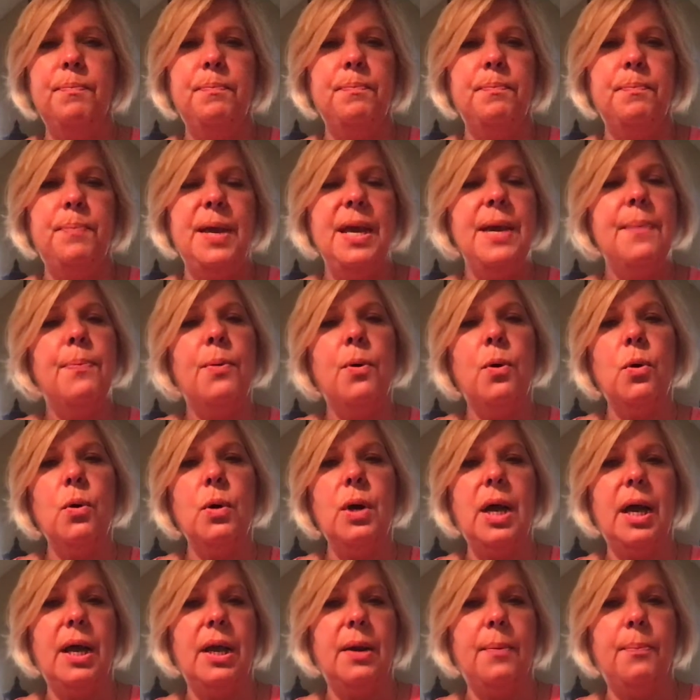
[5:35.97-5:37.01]
people
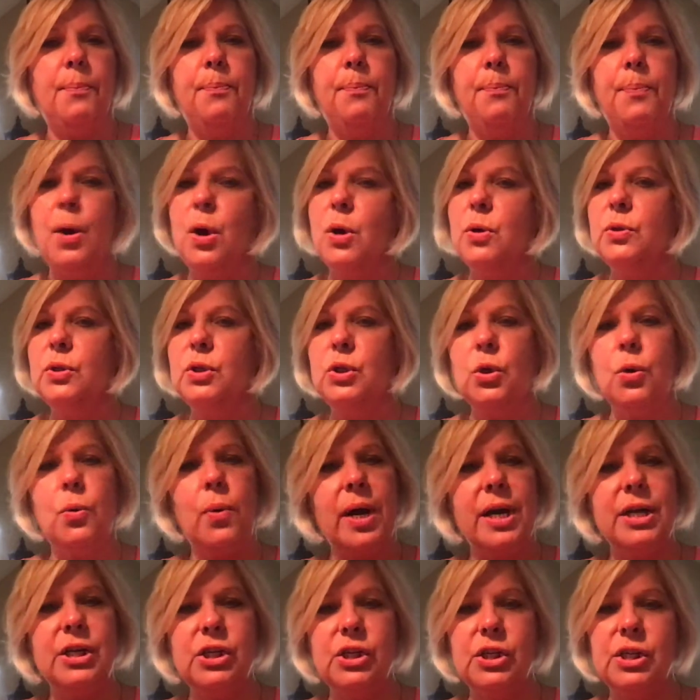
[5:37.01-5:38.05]
kind of post
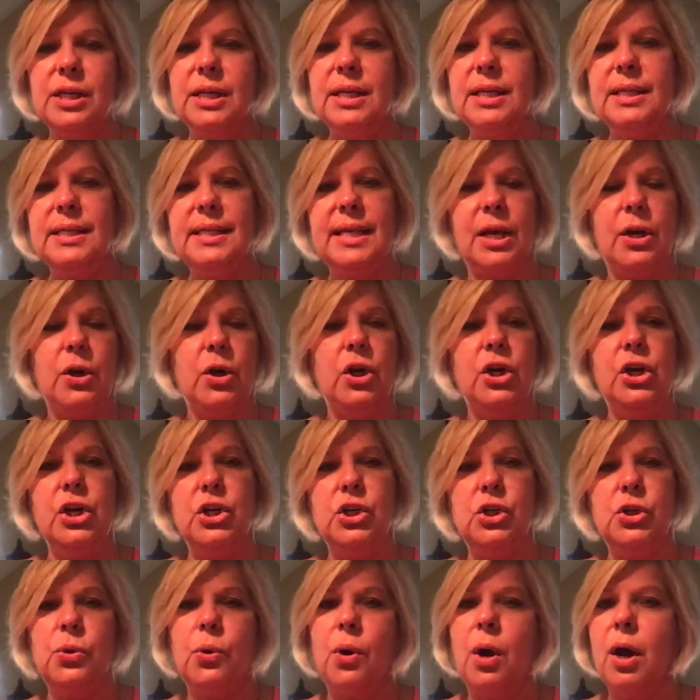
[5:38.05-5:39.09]
questions that are good
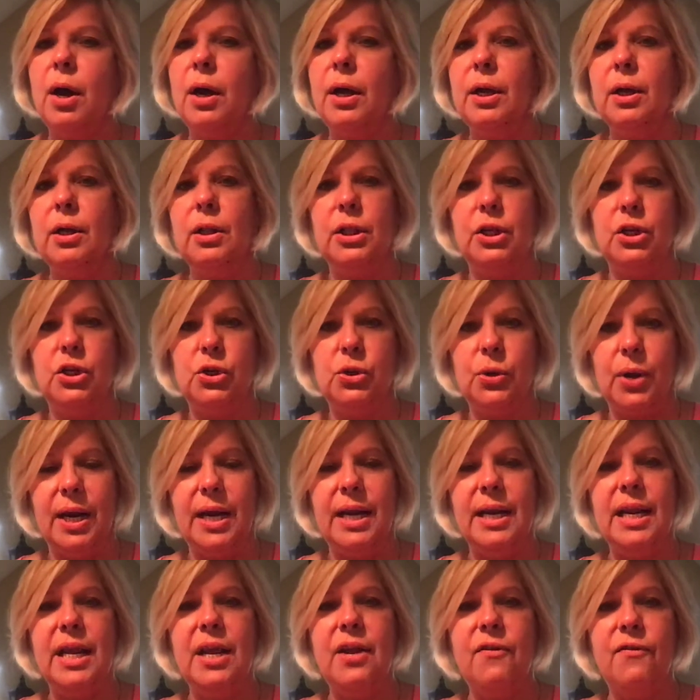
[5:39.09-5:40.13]
trial and
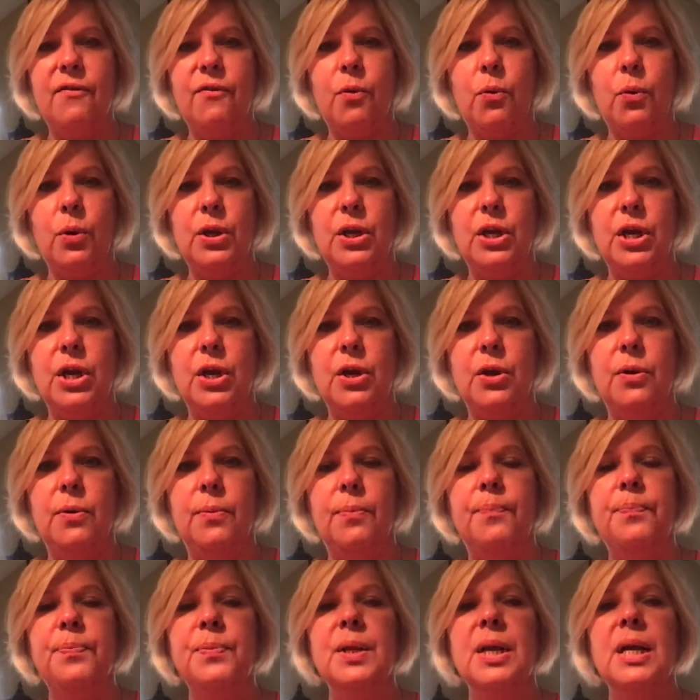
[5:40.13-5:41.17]
training for
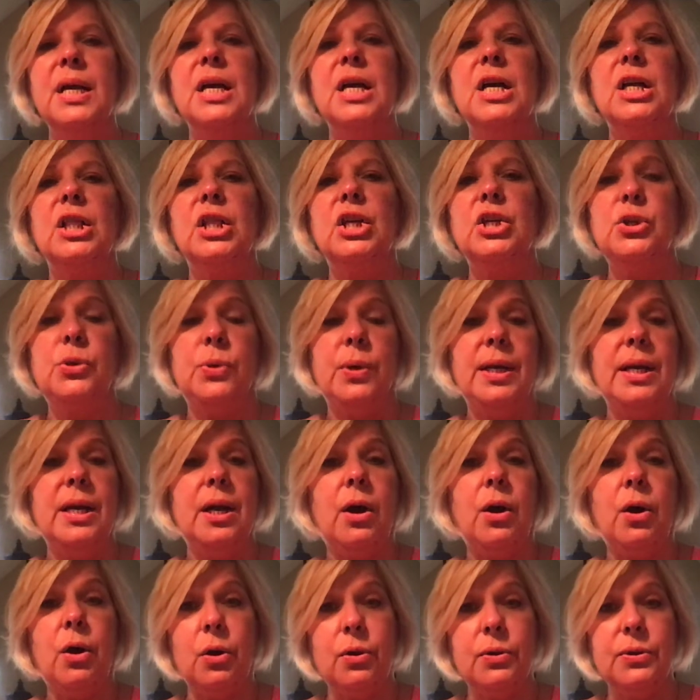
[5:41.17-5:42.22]
you. Latrina
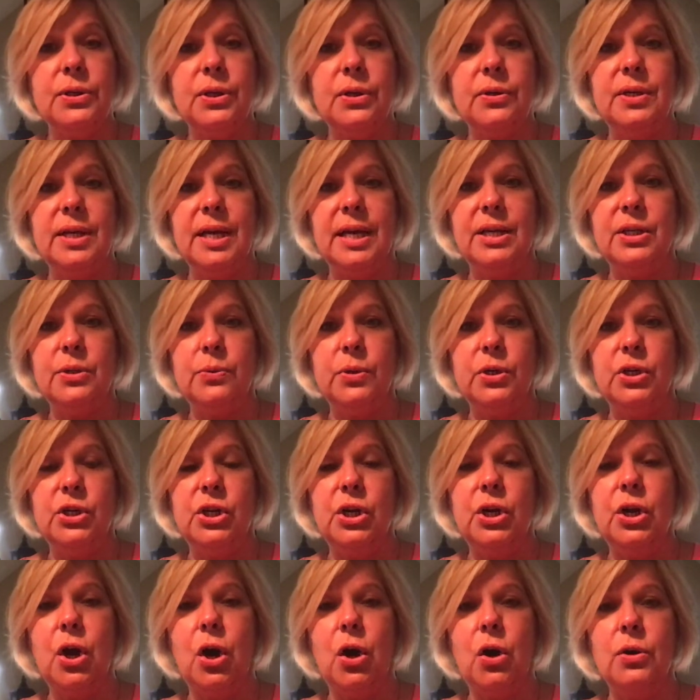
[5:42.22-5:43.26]
also does what she
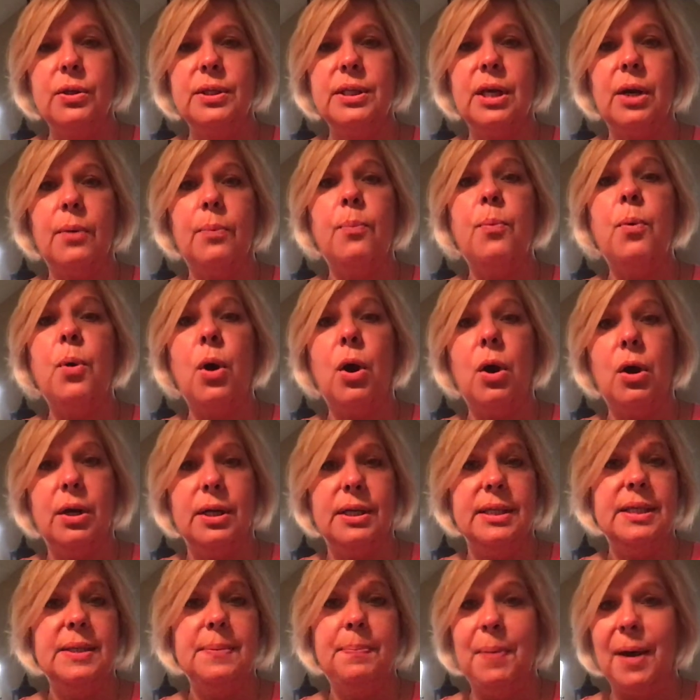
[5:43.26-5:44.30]
calls a
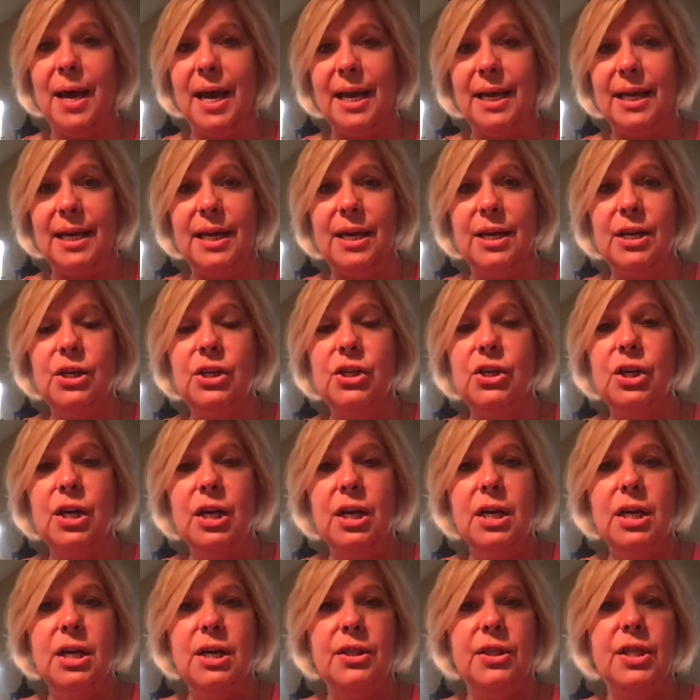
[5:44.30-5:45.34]
bronze package.
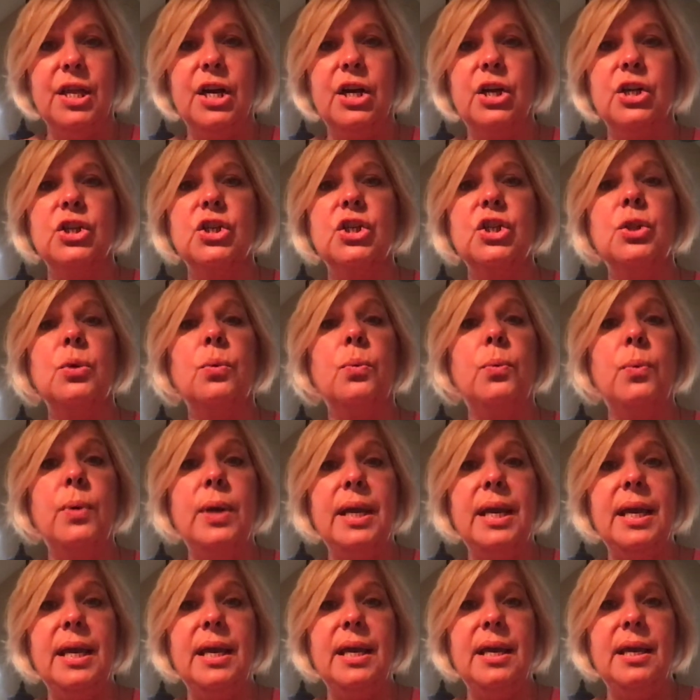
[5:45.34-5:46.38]
There's
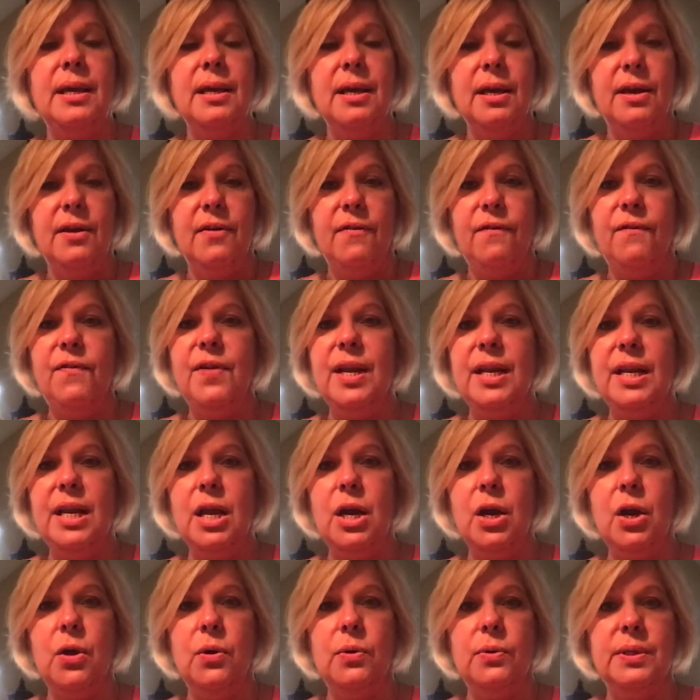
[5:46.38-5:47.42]
3
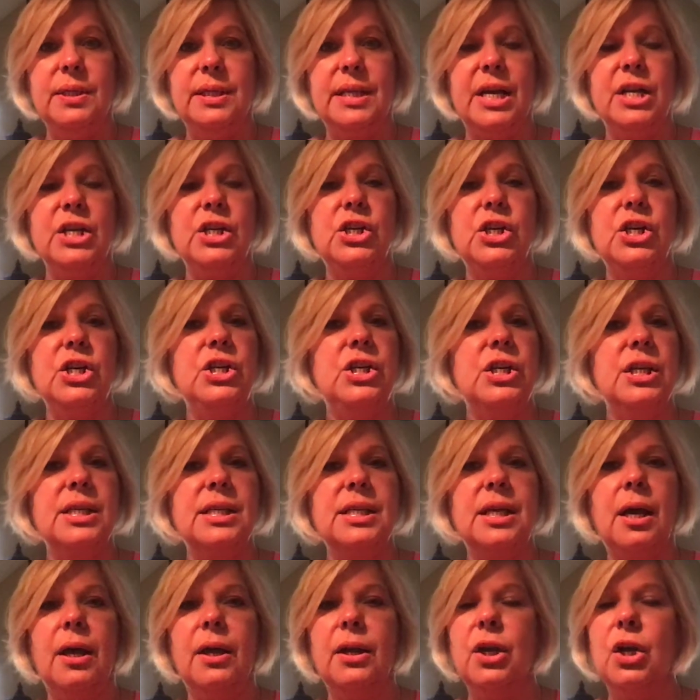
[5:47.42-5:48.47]
videos that she just
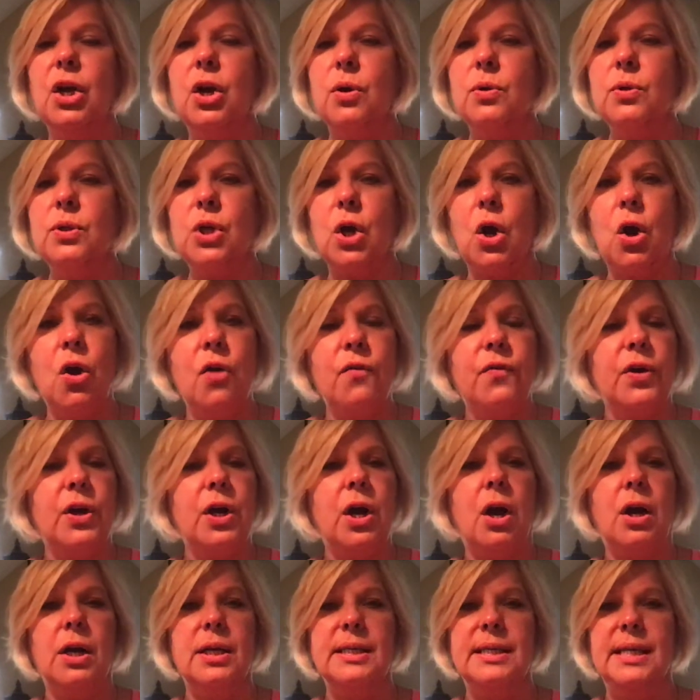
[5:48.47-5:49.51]
kind of goes over
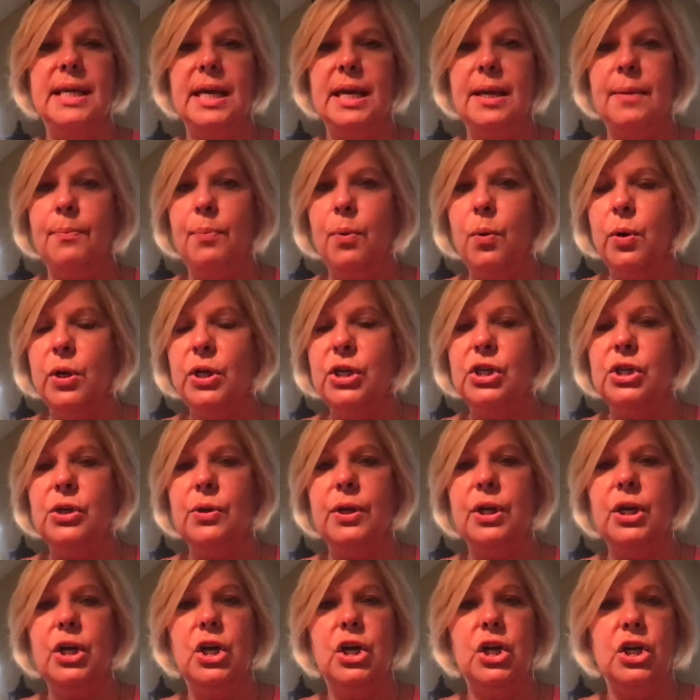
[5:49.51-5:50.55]
content, points you
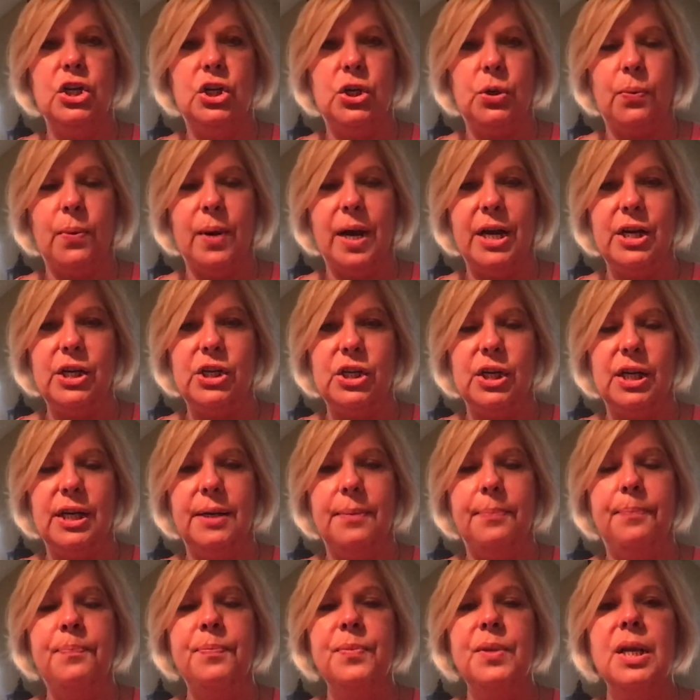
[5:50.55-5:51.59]
in a good
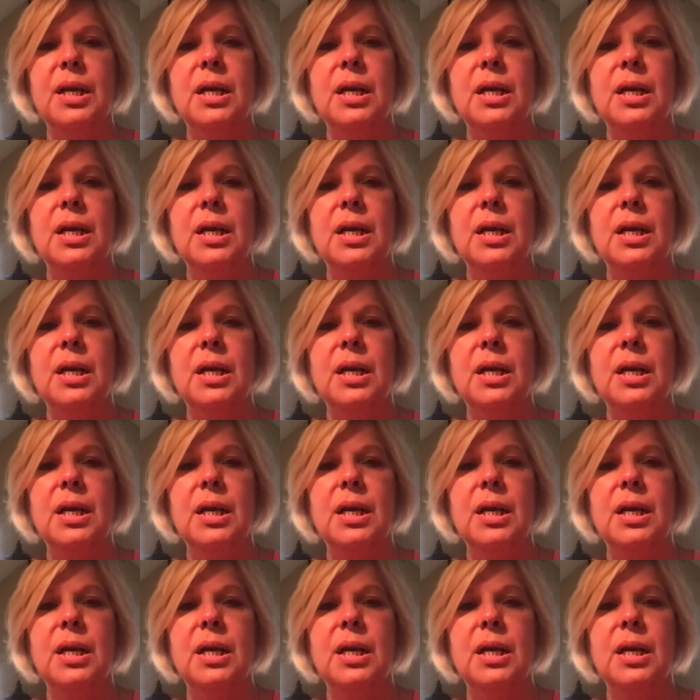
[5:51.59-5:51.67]
direction.